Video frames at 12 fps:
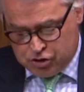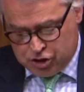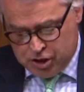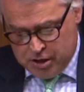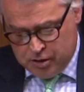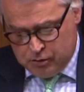
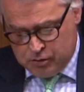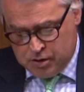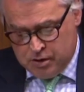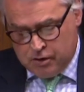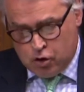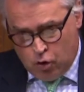showed,
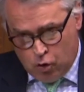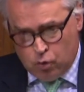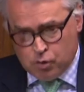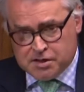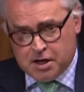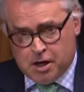
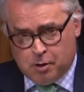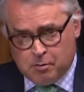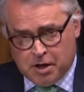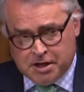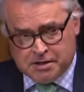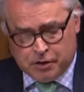calls to
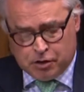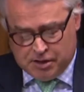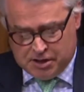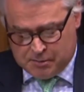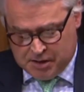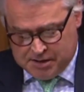helplines have
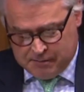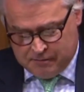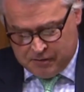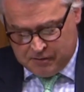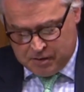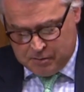increased by some
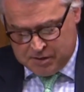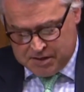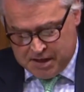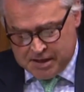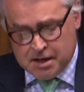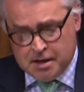
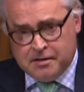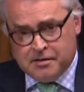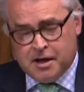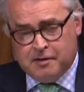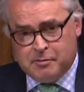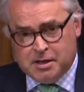50%.
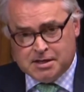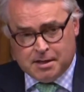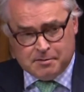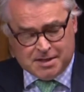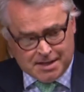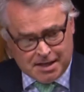There have been
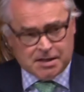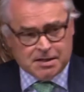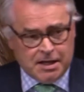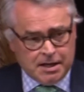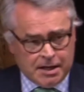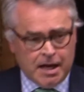some
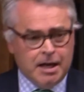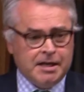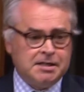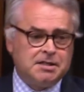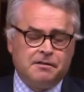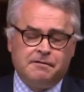16
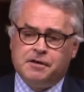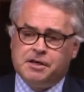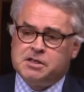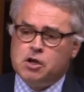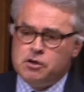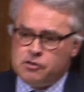killings in the
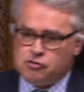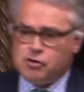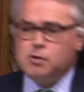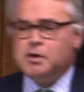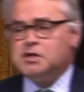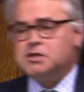first
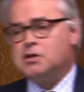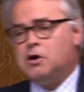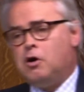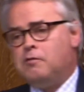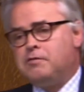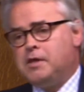3 weeks
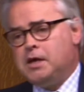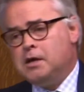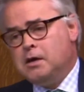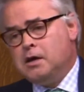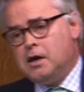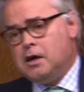of the
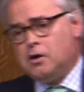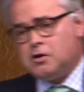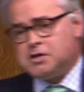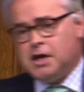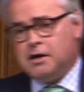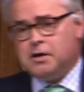
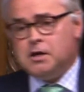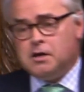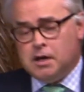lockdown,